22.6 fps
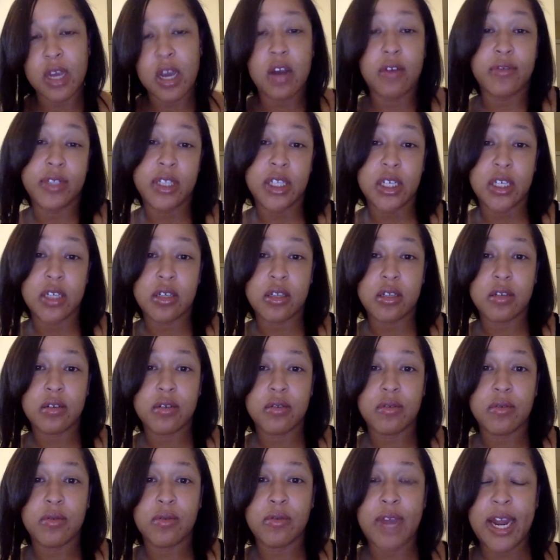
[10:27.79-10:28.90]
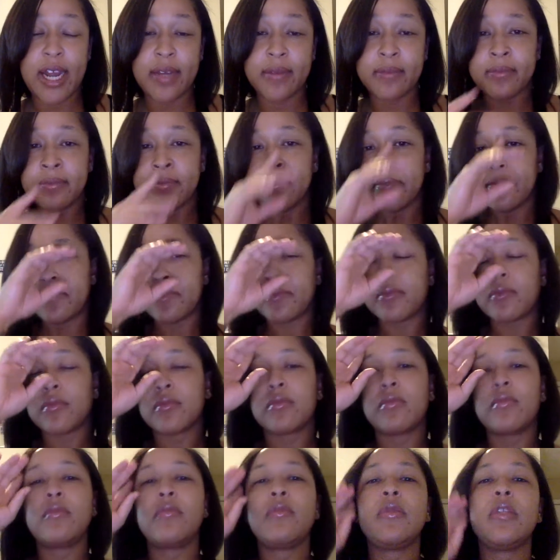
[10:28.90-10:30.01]
a release, right?
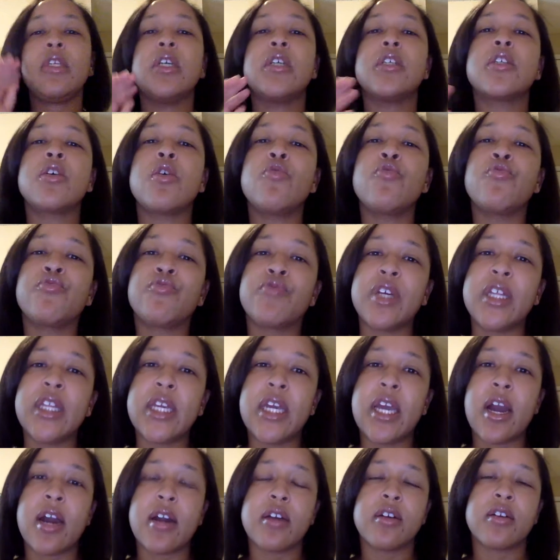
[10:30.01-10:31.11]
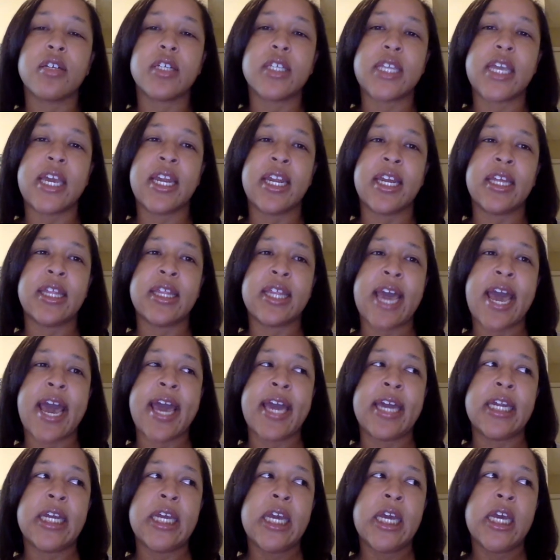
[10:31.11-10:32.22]
So really understanding
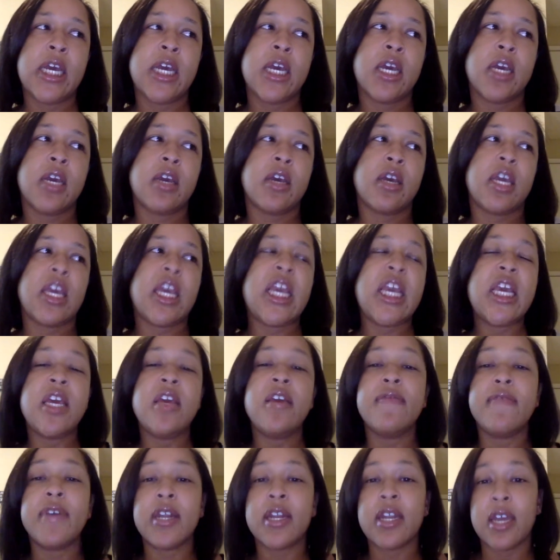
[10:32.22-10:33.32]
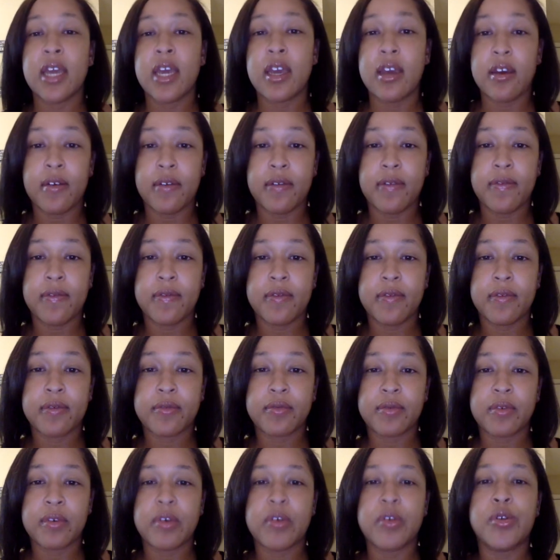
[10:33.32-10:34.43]
that even if
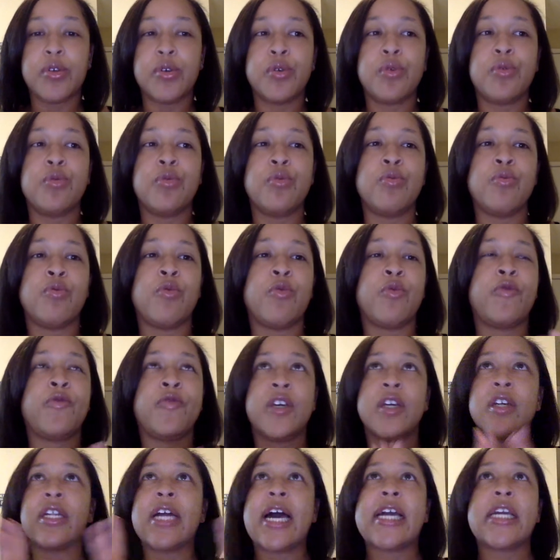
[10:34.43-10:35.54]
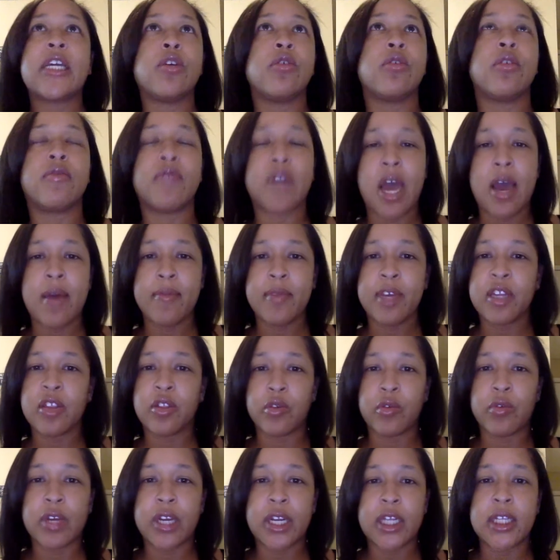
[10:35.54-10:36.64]
you feel like you have not been
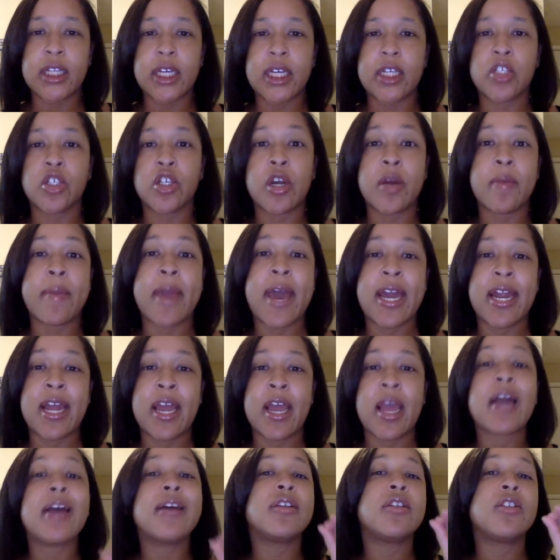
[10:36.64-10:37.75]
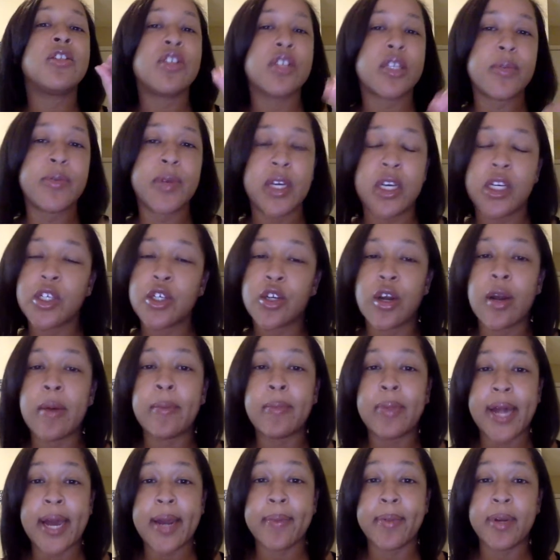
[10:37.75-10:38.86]
through anything traumatic, just because you're a
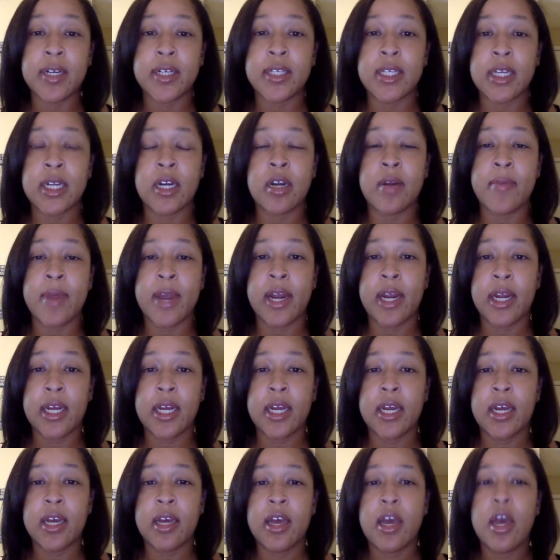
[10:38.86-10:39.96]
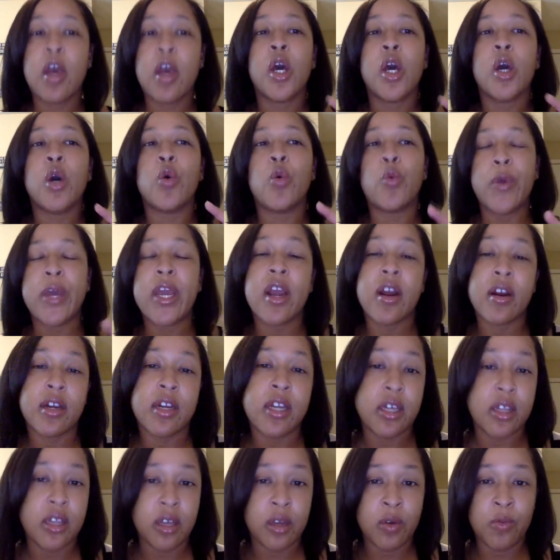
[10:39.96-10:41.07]
black person in America, we are
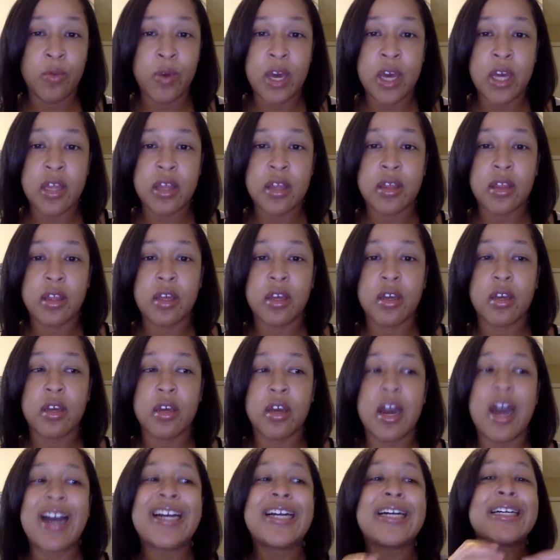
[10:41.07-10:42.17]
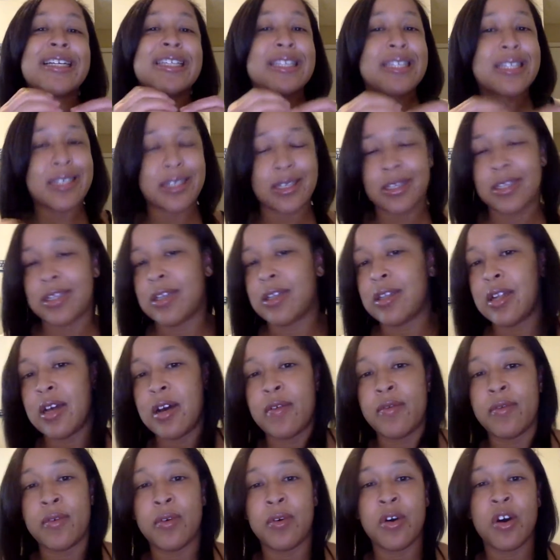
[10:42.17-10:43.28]
dealing with a consistent
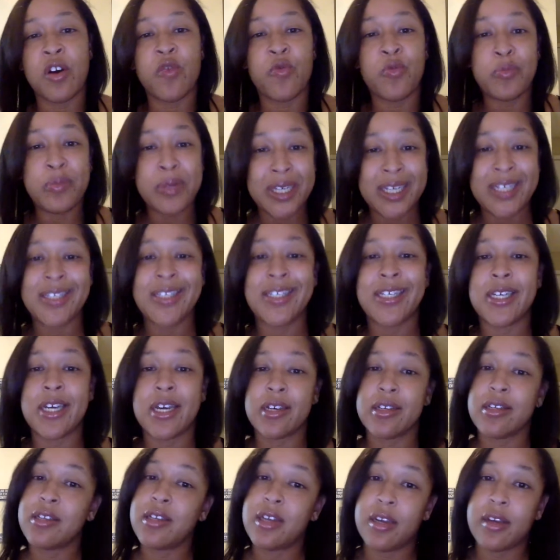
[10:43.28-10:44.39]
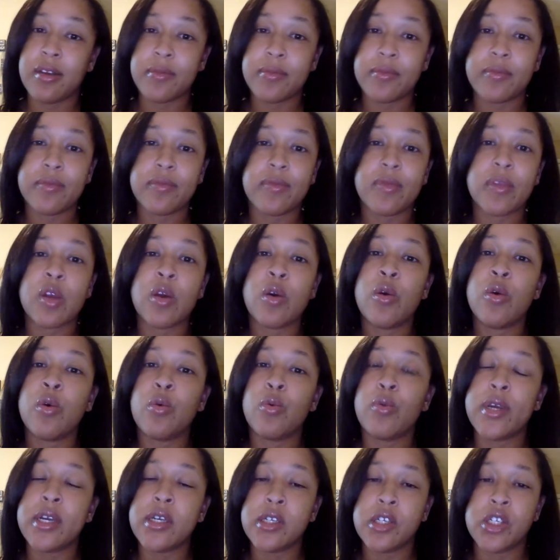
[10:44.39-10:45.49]
level of PTSD.
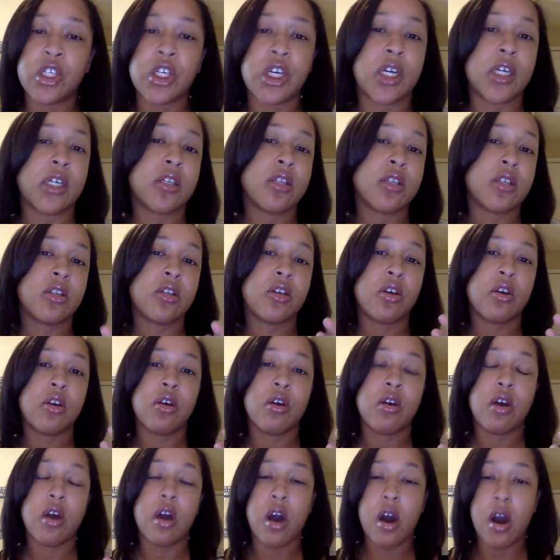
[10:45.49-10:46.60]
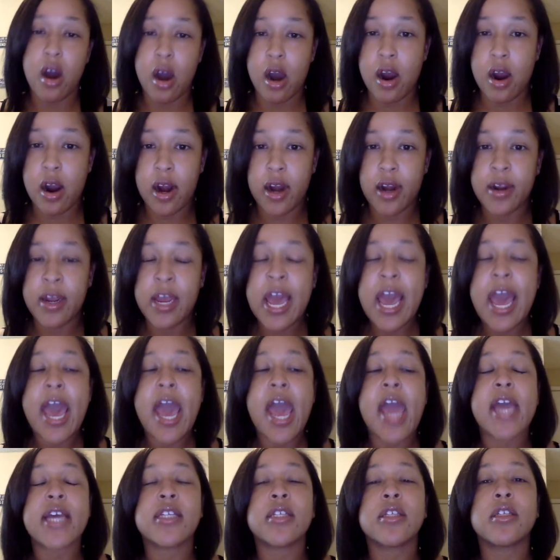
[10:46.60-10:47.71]
We just are.
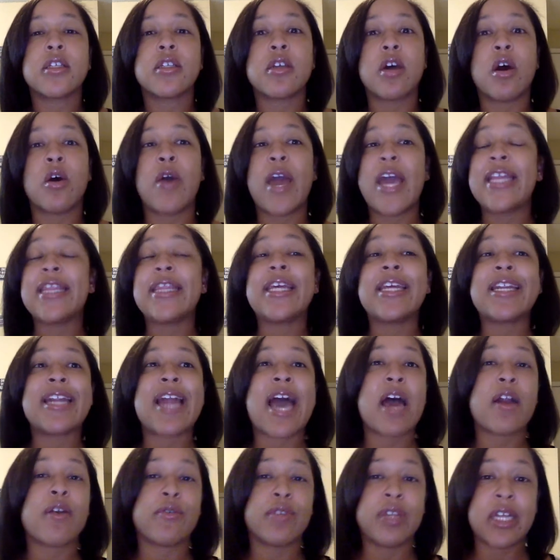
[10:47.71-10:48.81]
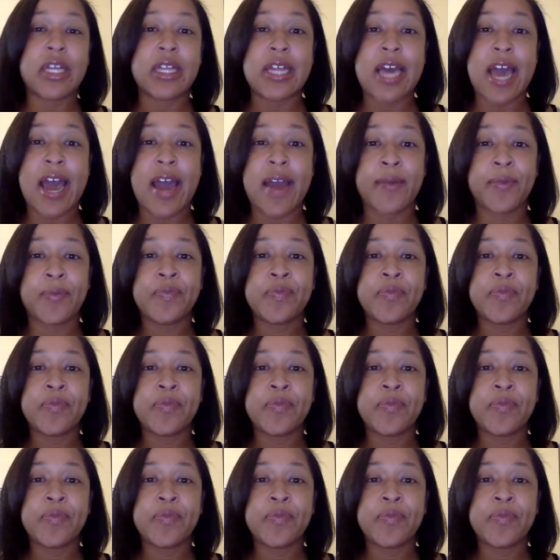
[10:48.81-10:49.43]
And so, and then not only that,